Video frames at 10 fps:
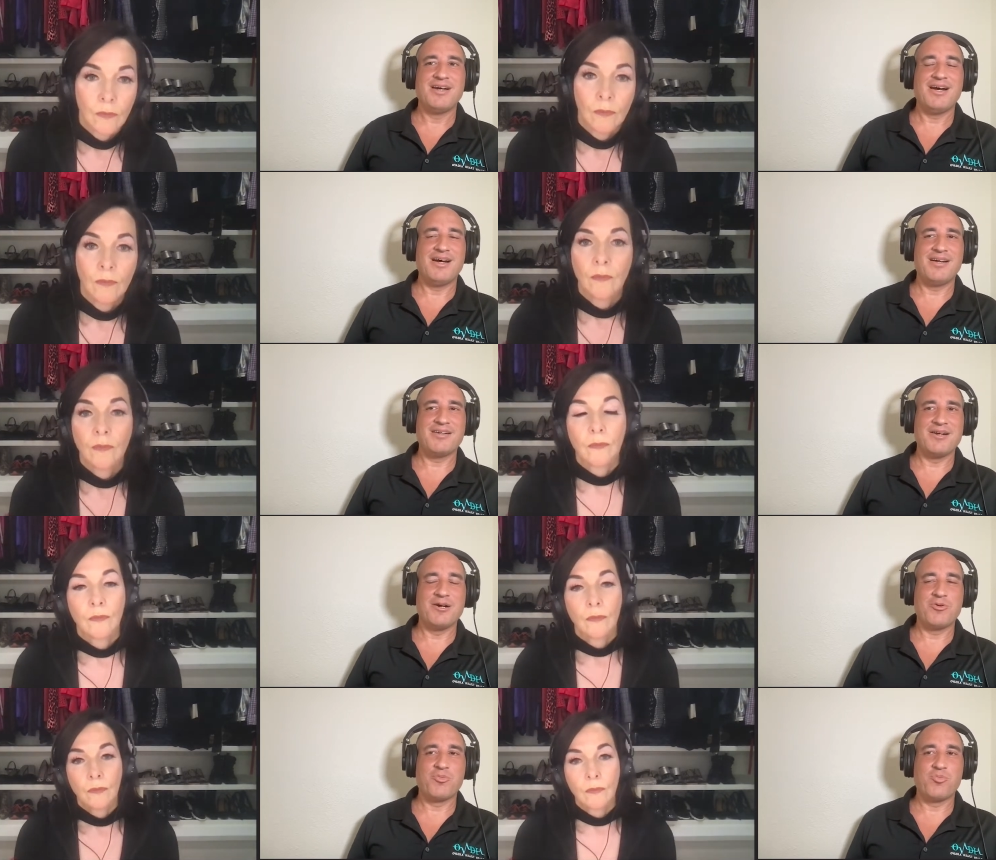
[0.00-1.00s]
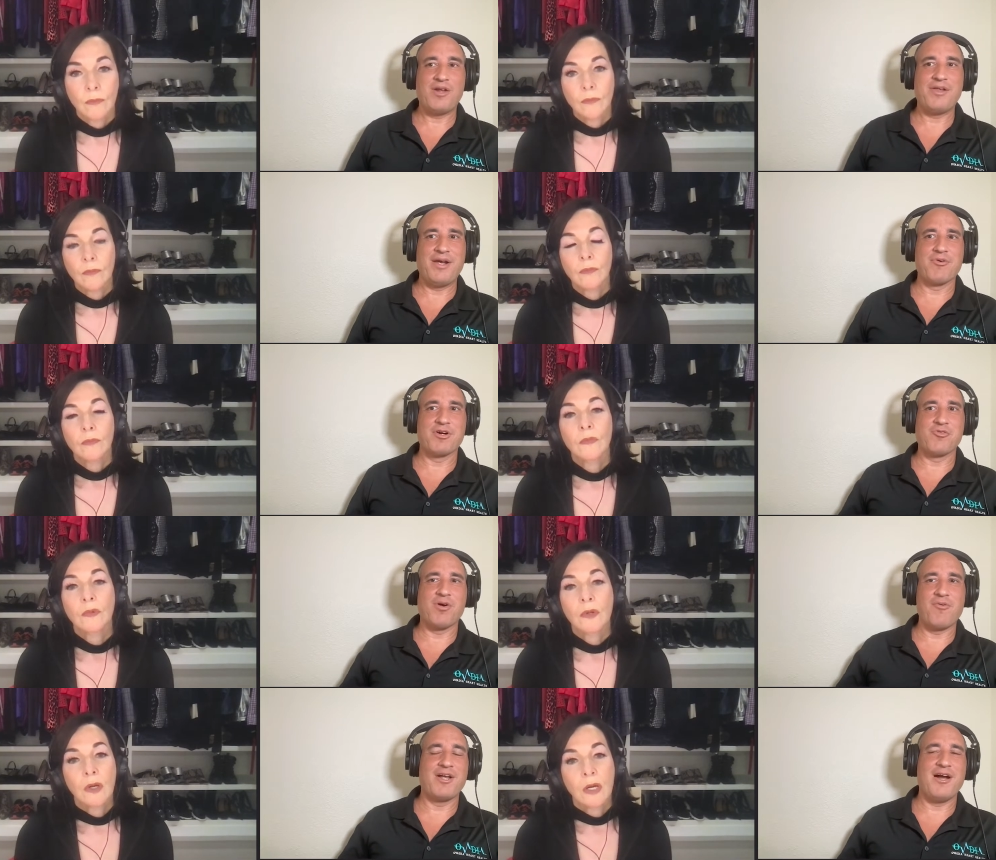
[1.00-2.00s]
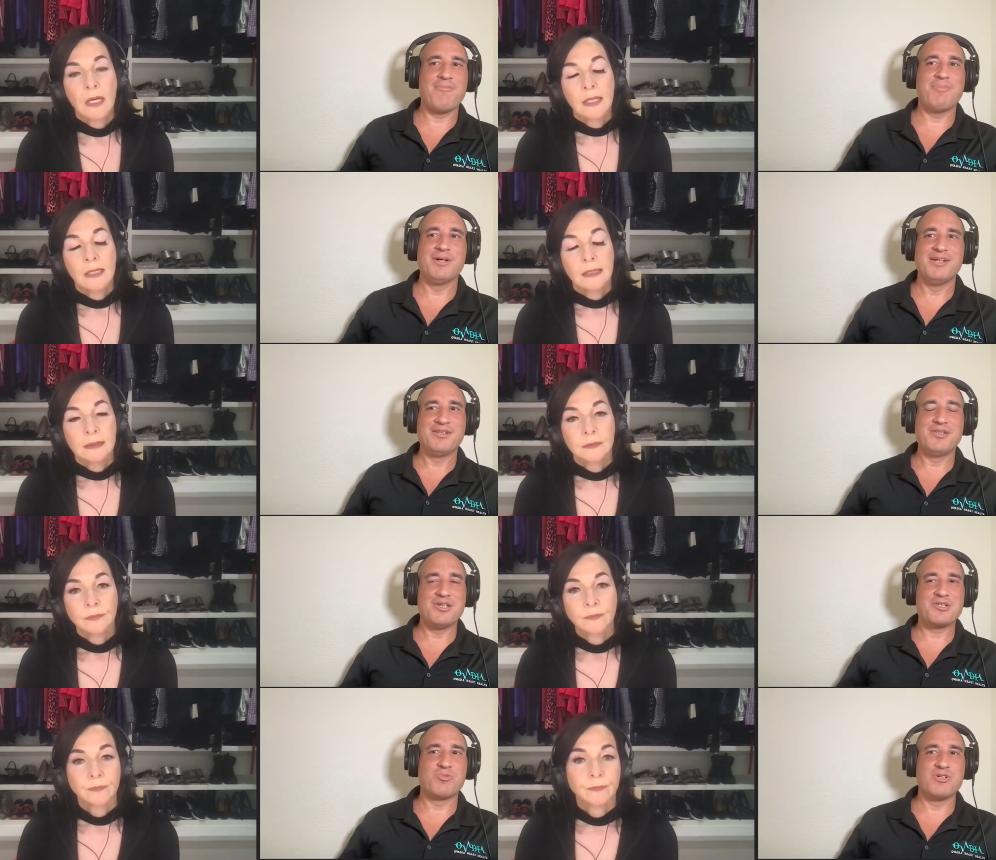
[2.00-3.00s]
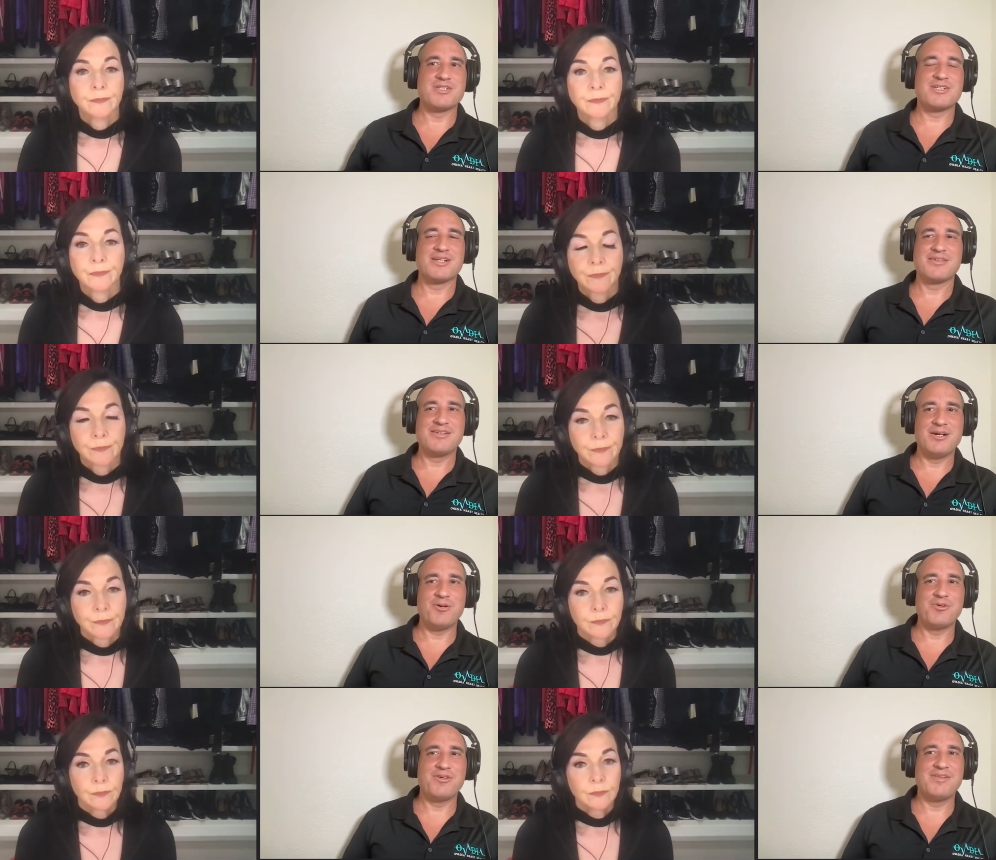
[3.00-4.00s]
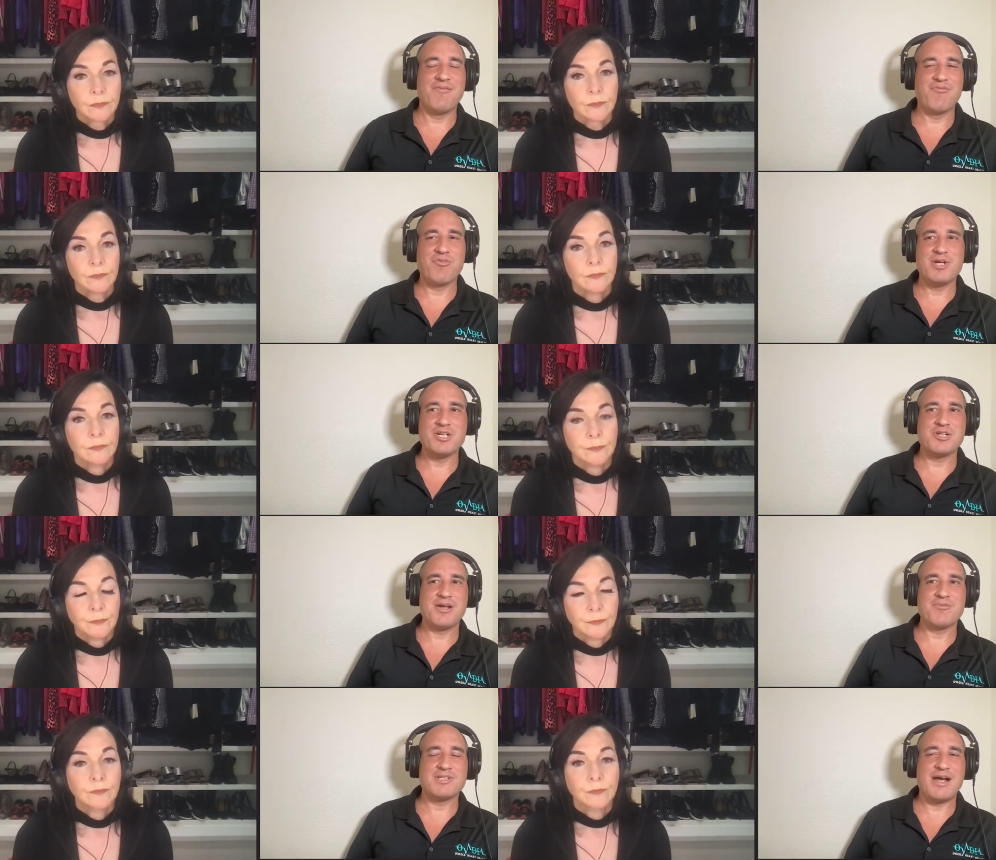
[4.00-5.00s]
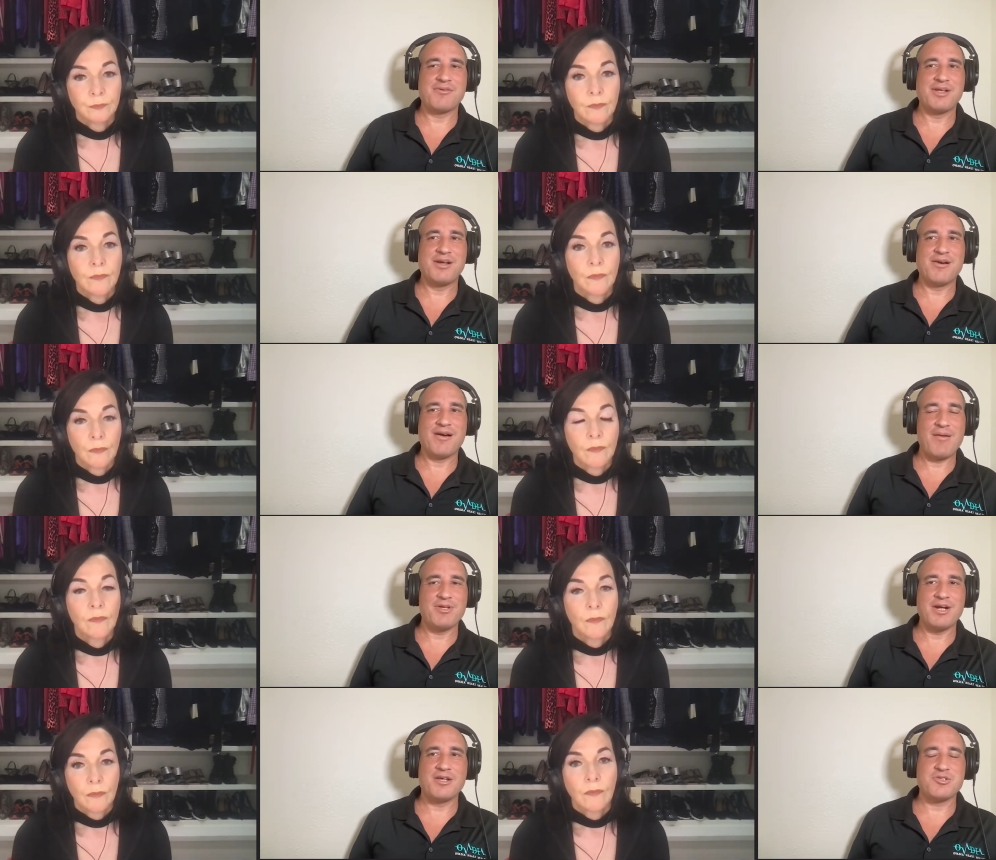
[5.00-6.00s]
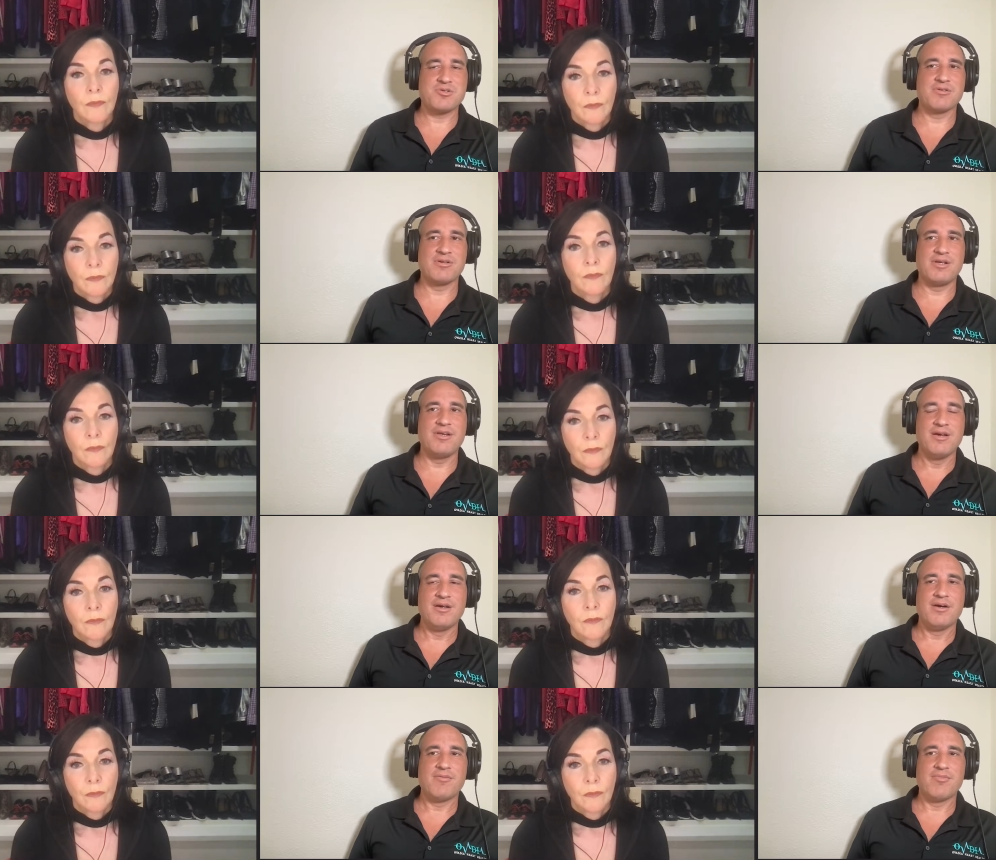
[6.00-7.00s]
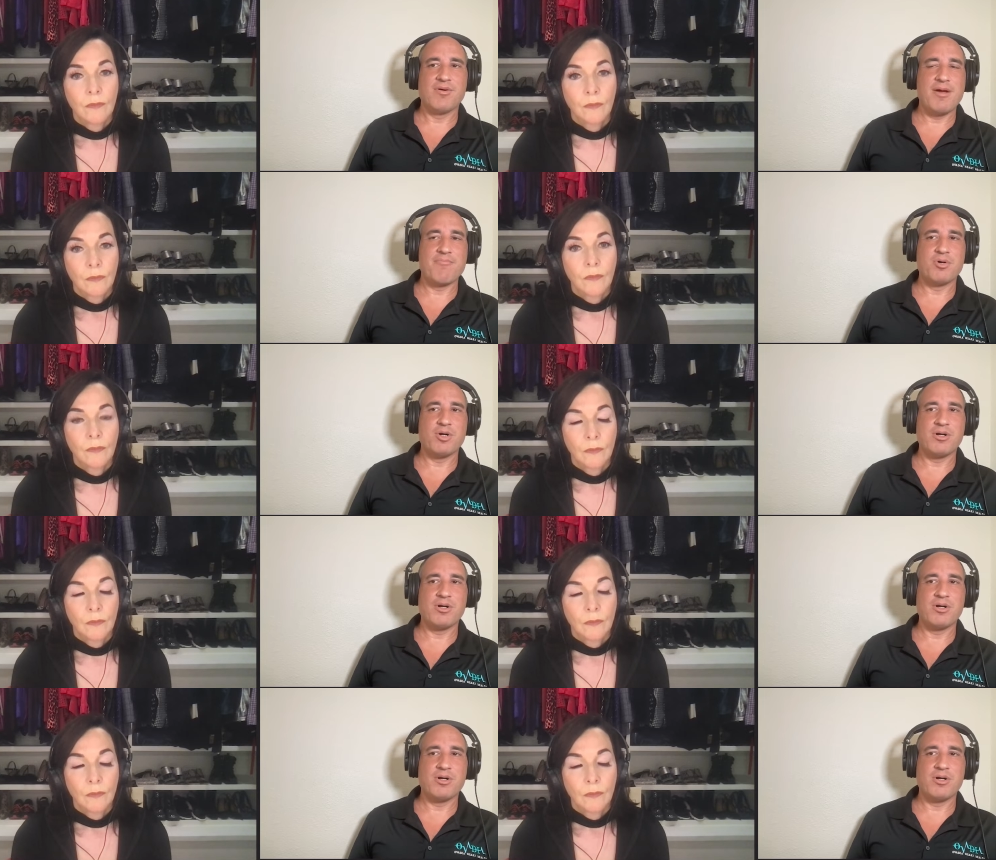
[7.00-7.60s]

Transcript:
Speaker 1: Uh, you know, while they were growing up, this was you know the information that was out there. I mean, I certainly remember